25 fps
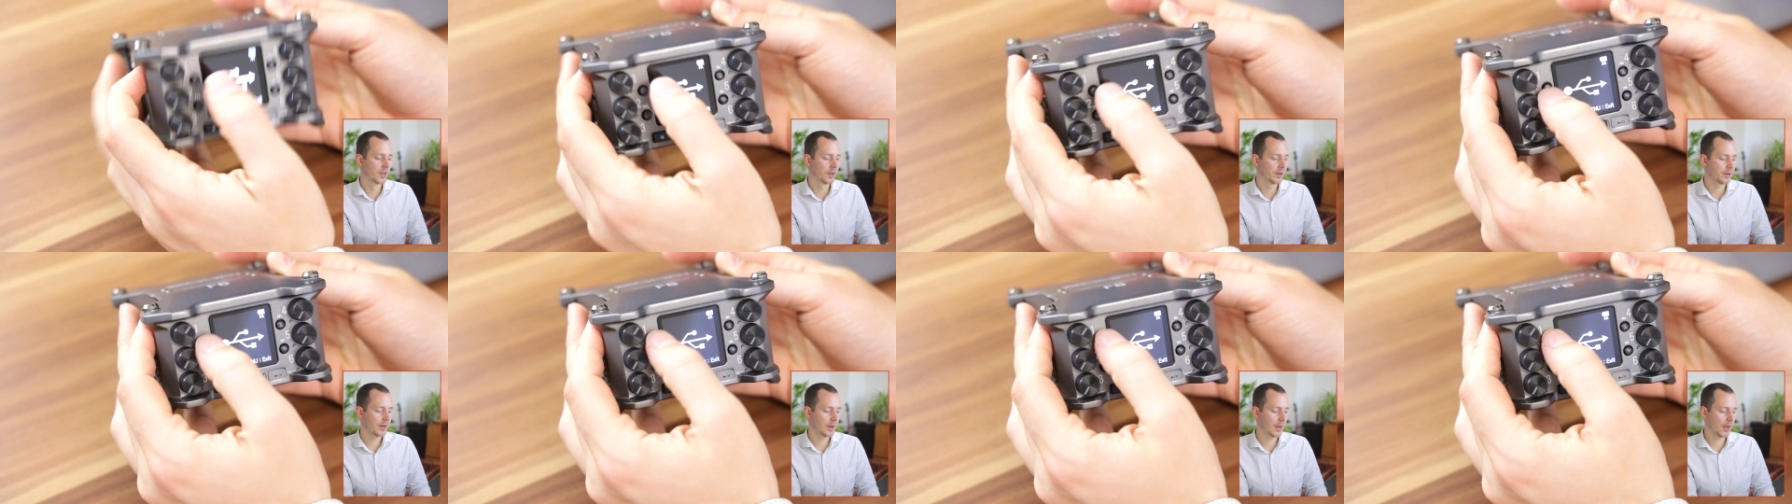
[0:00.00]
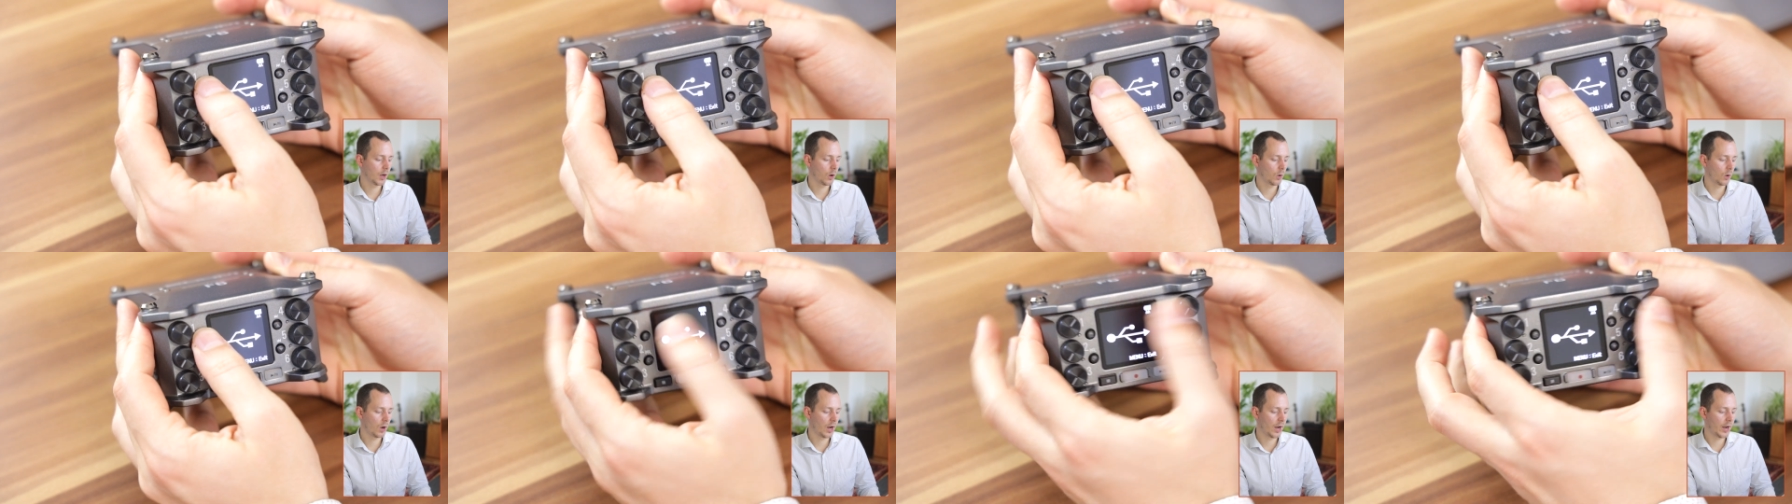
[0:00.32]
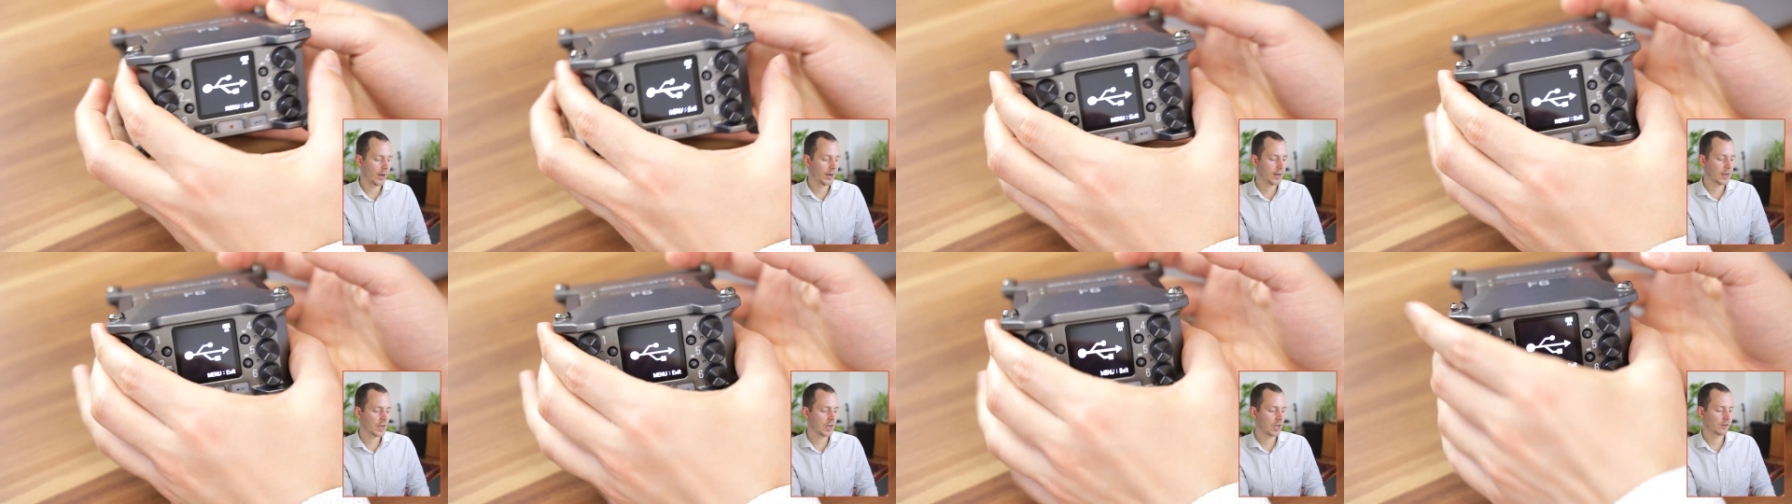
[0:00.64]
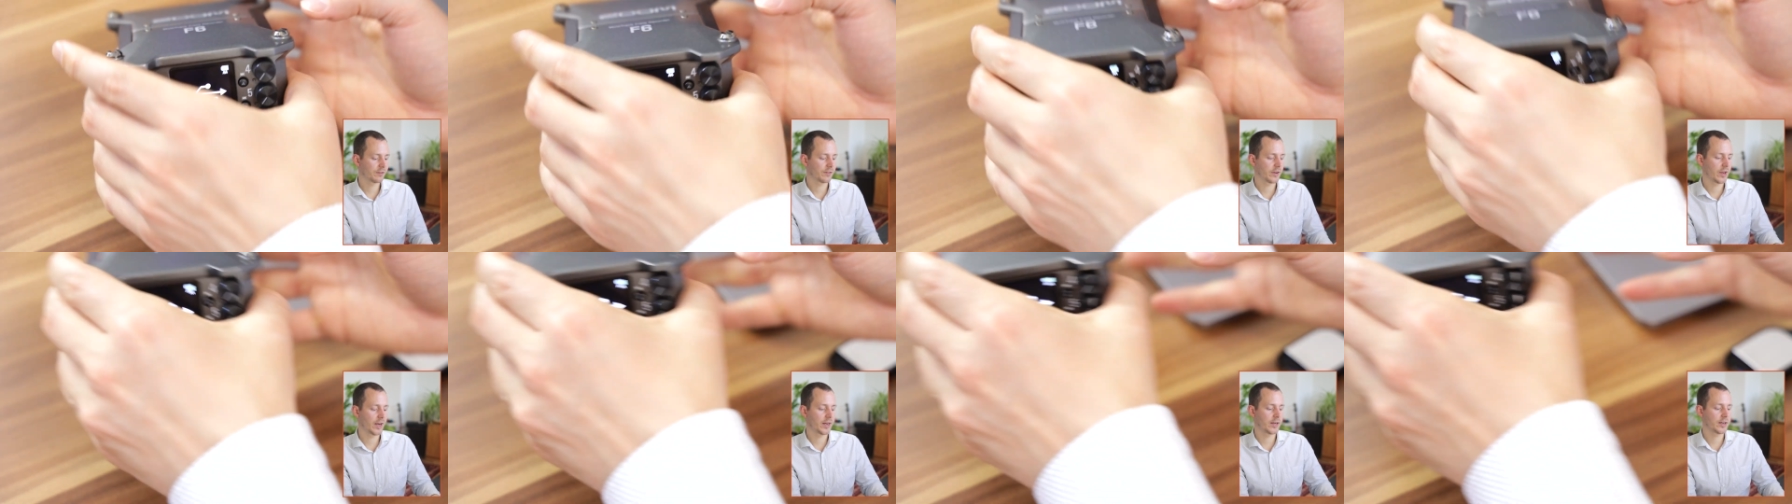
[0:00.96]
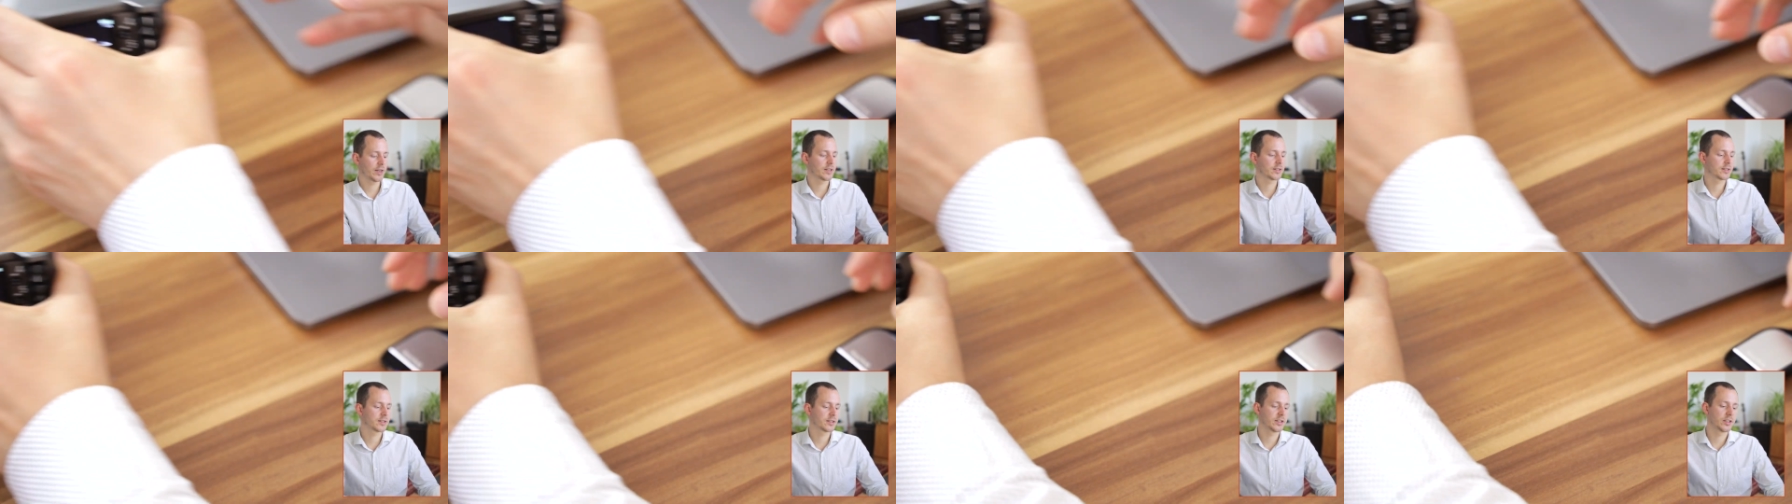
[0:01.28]
Now, I have
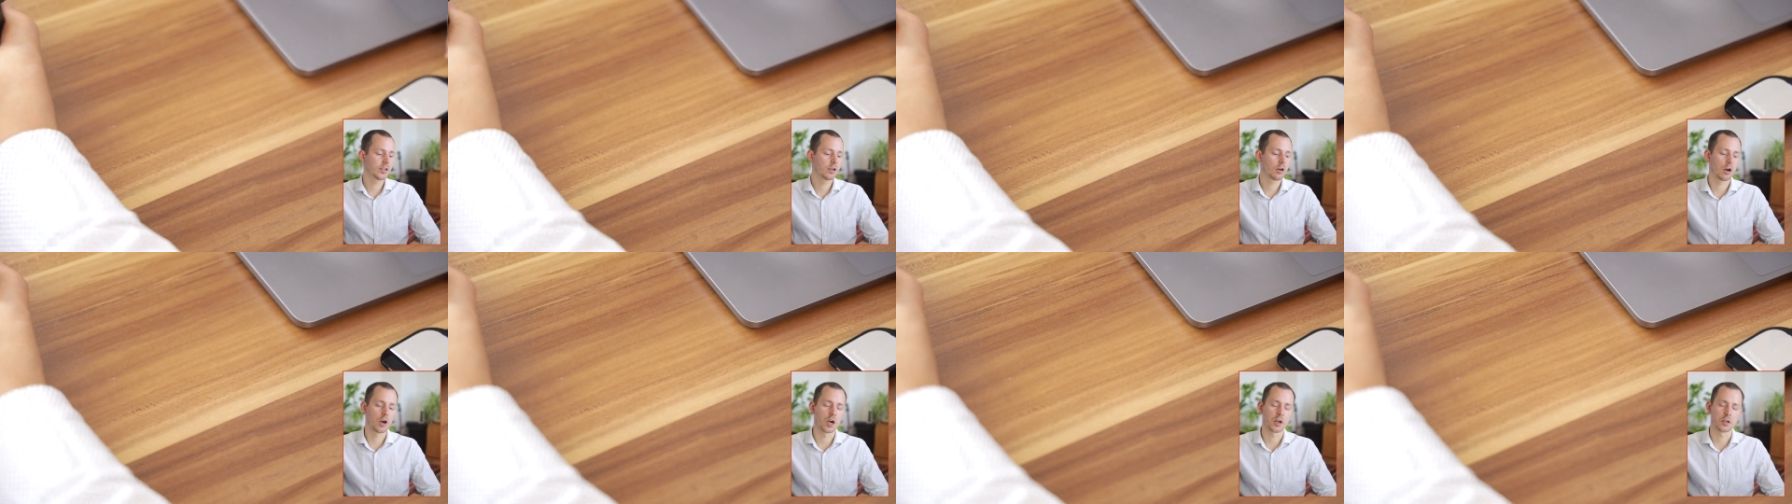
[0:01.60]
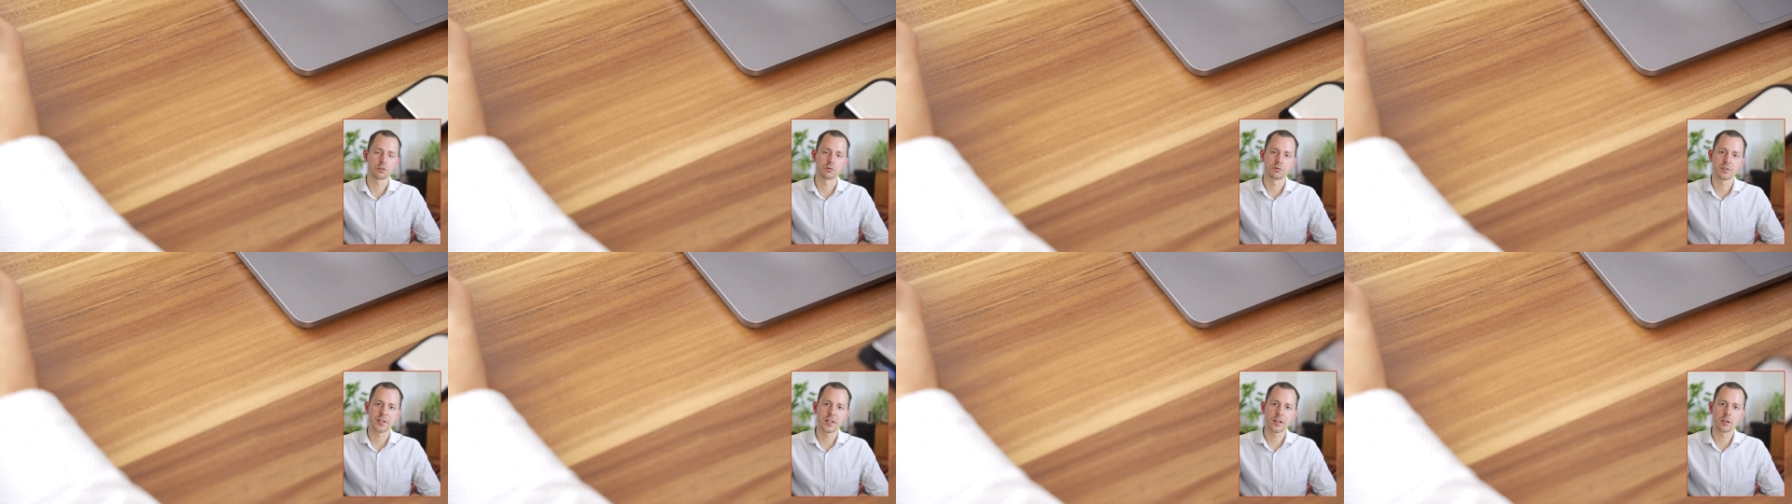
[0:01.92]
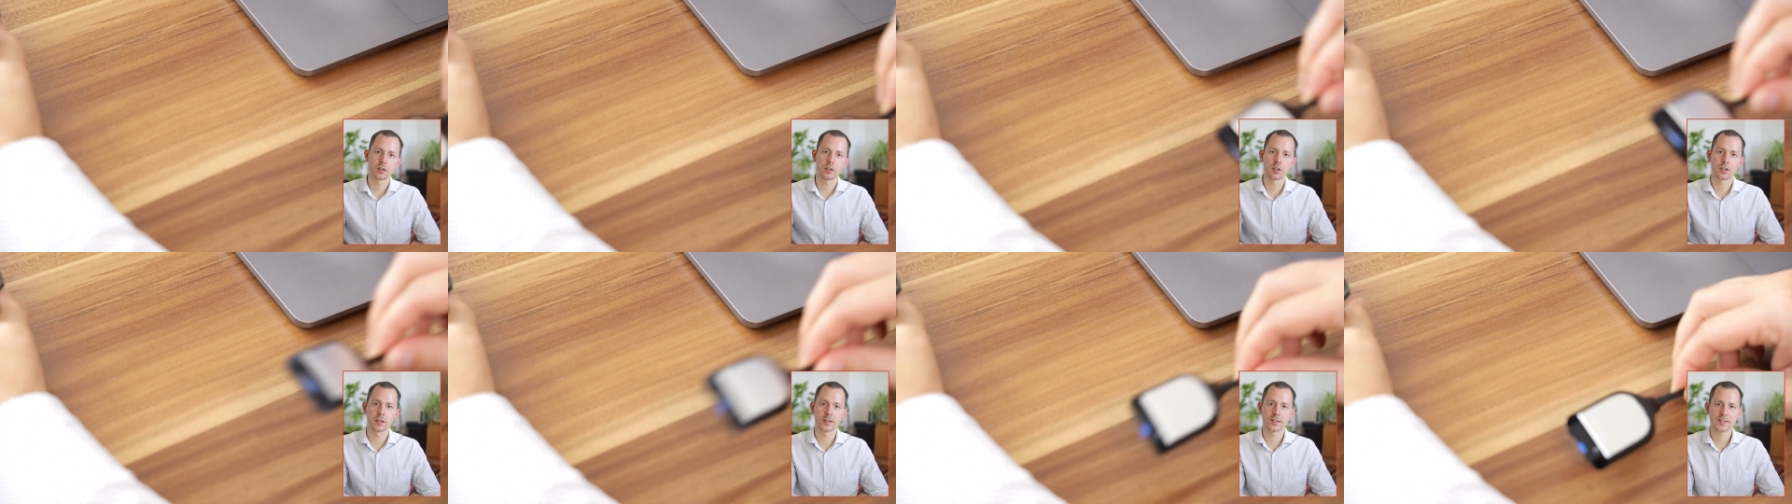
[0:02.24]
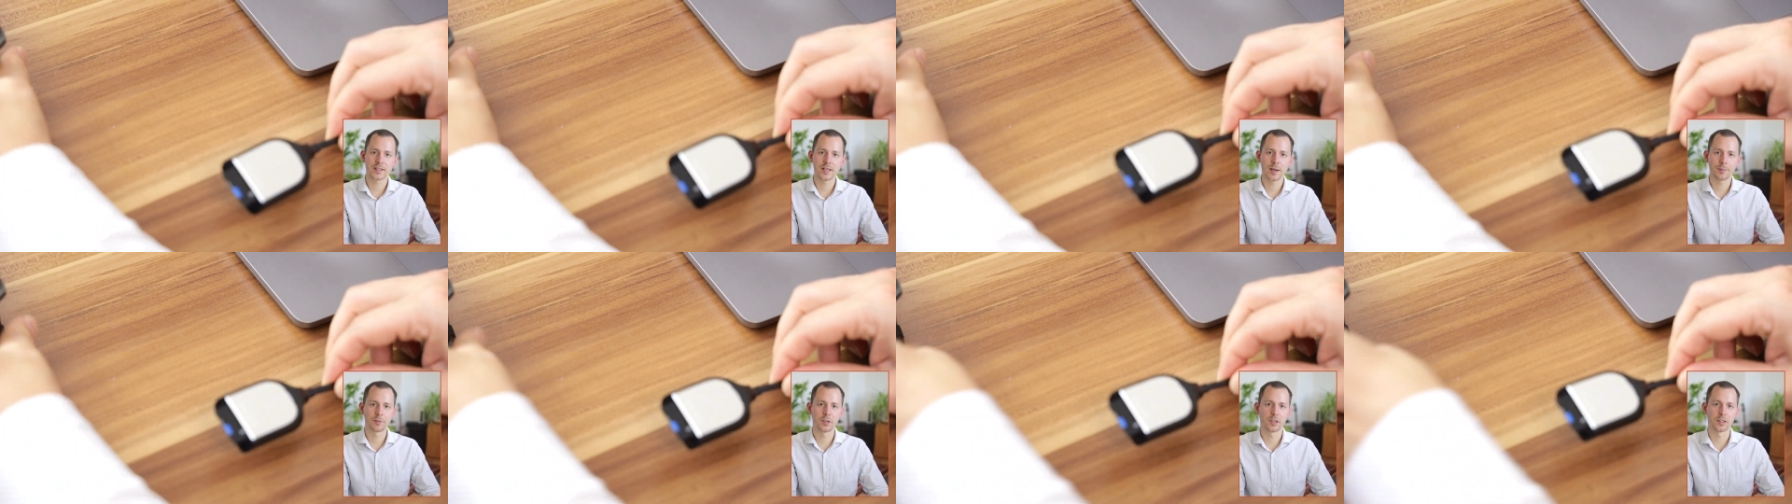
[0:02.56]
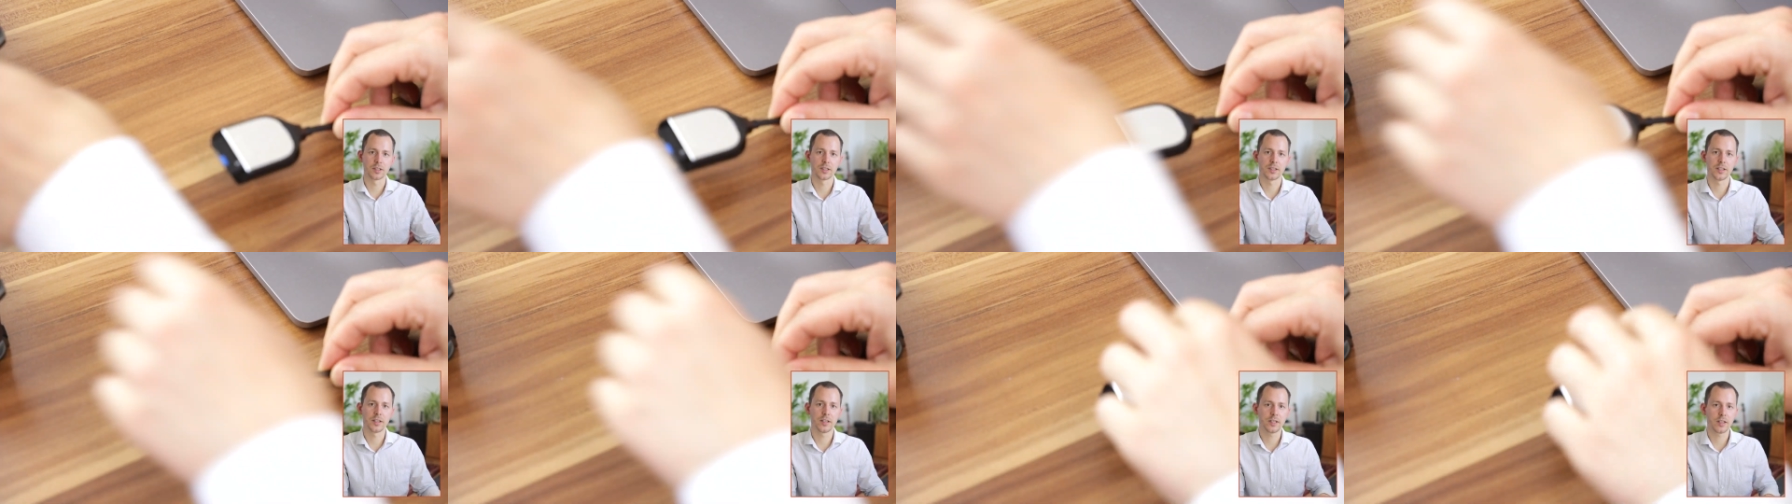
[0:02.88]
a SD card reader
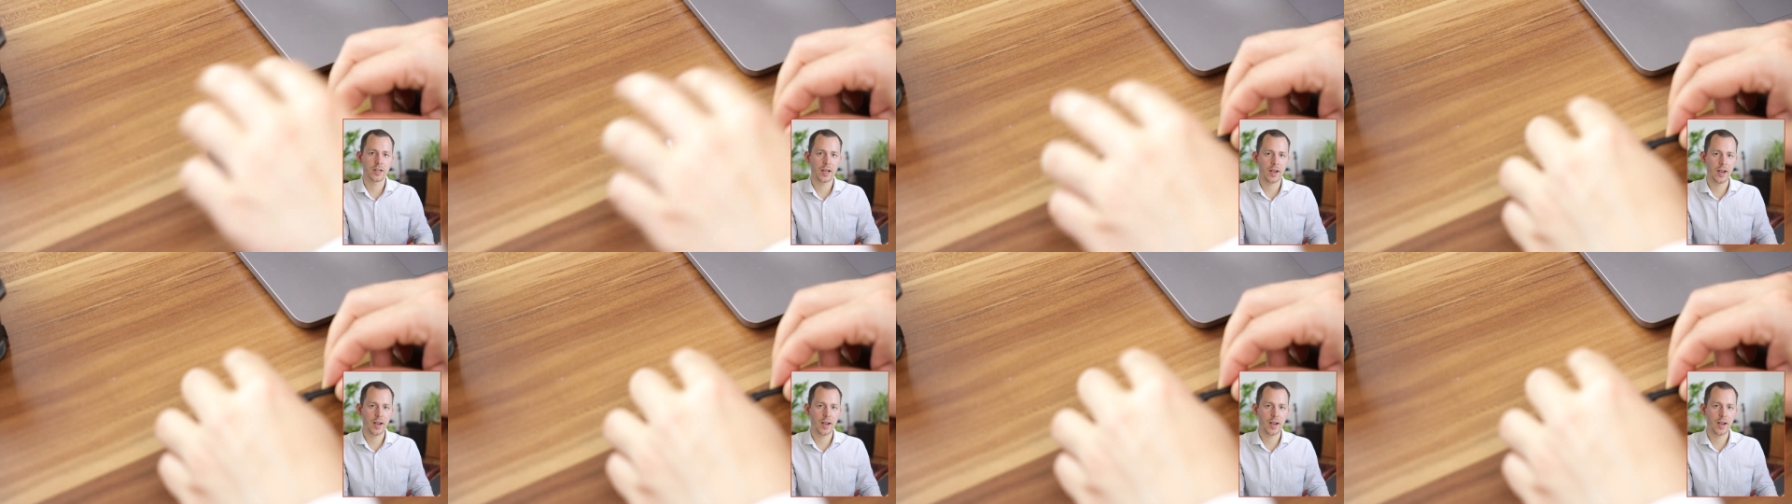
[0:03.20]
separately,